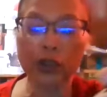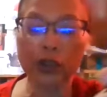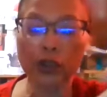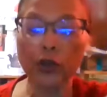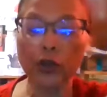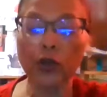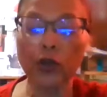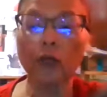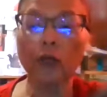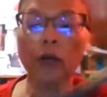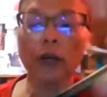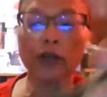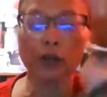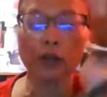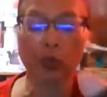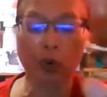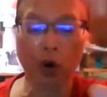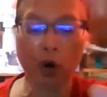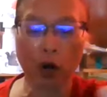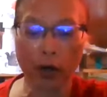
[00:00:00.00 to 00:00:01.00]
too much
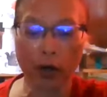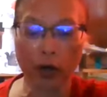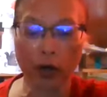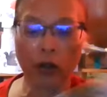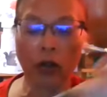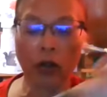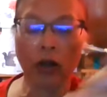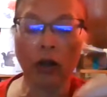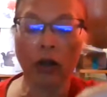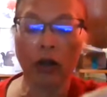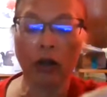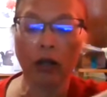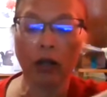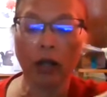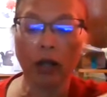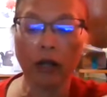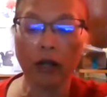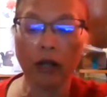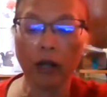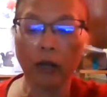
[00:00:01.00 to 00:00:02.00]
water.
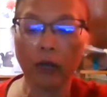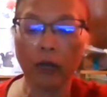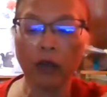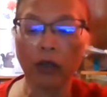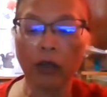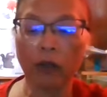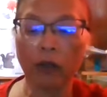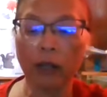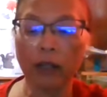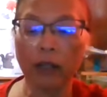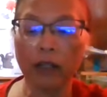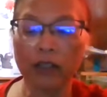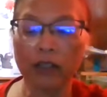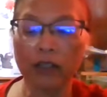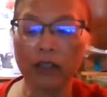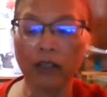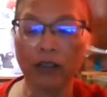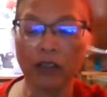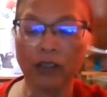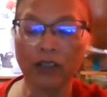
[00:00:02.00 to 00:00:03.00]
And now I'm going to make it
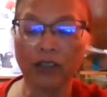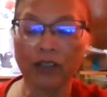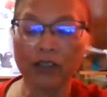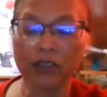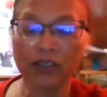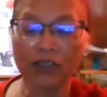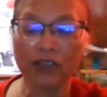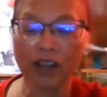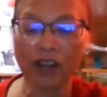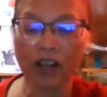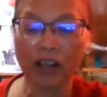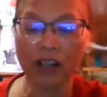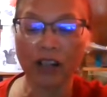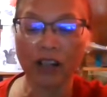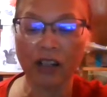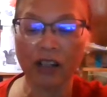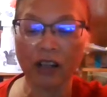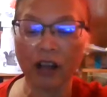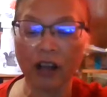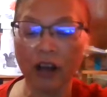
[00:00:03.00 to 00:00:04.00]
so that there's not
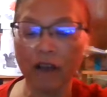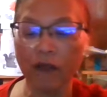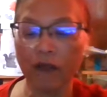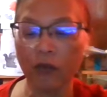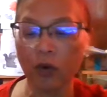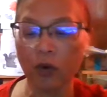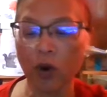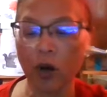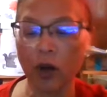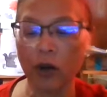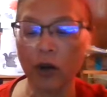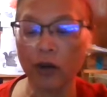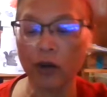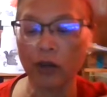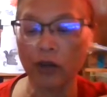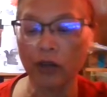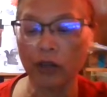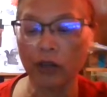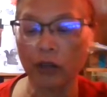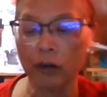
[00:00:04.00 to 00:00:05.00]
enough water
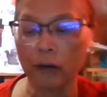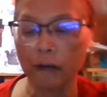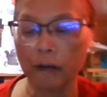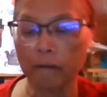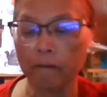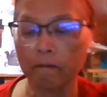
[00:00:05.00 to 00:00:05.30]
in there.